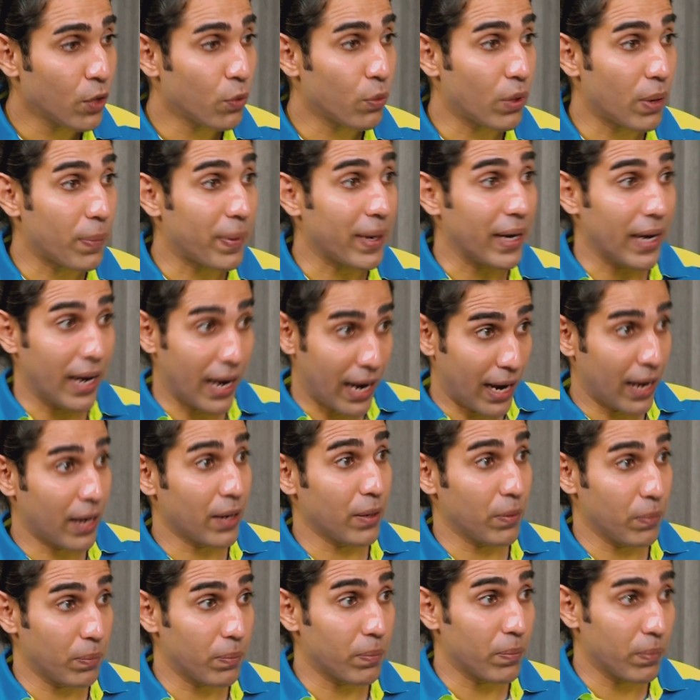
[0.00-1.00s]
whereby
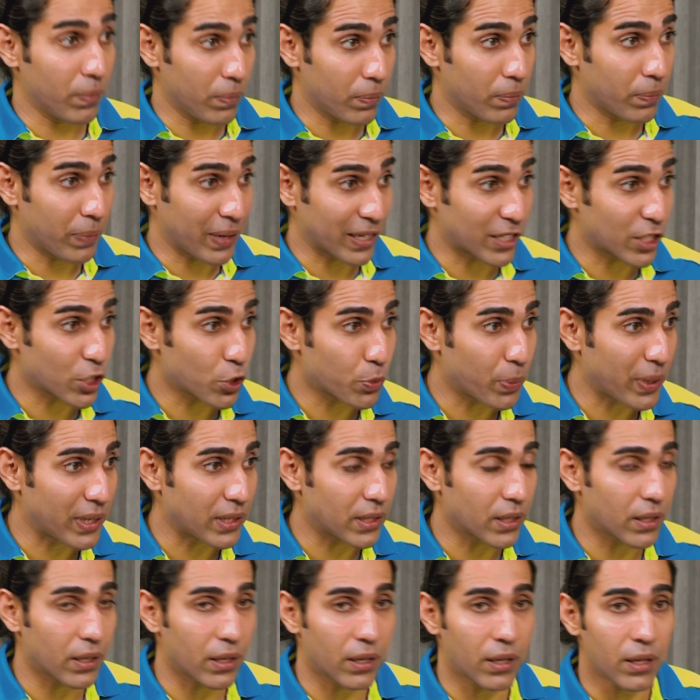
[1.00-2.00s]
I
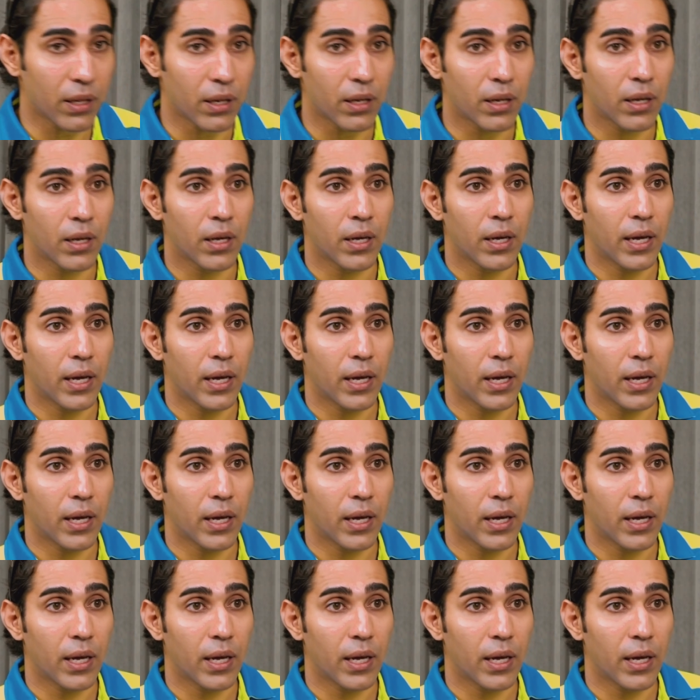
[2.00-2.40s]
participated in it,